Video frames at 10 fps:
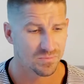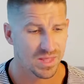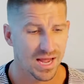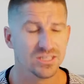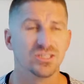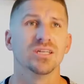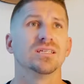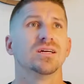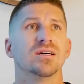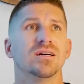I
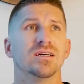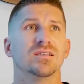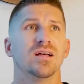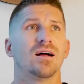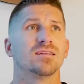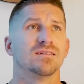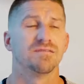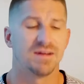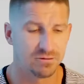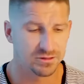just heard Dr.
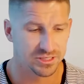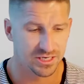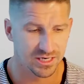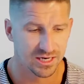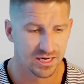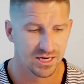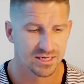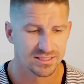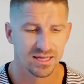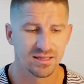Fauci
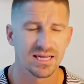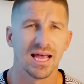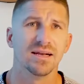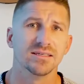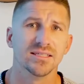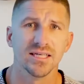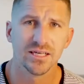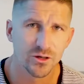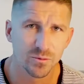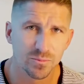telling Anderson
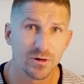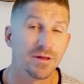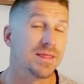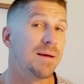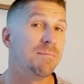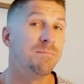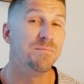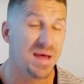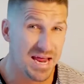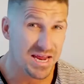Cooper that
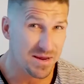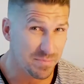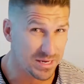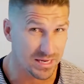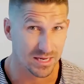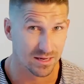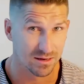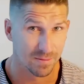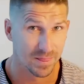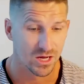maybe
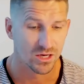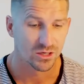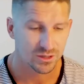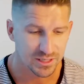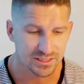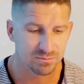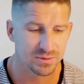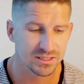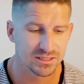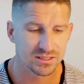
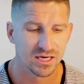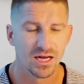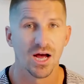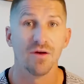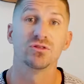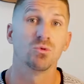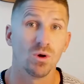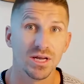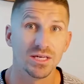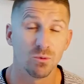Christmas of
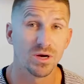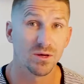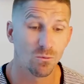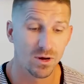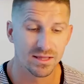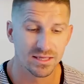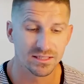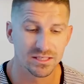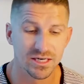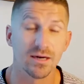2021
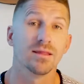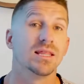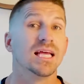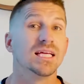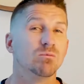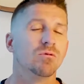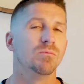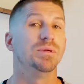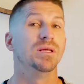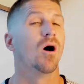this year, things will
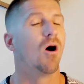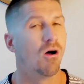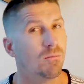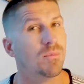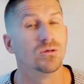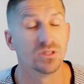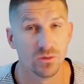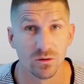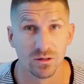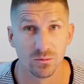be almost
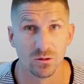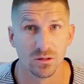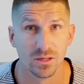normal.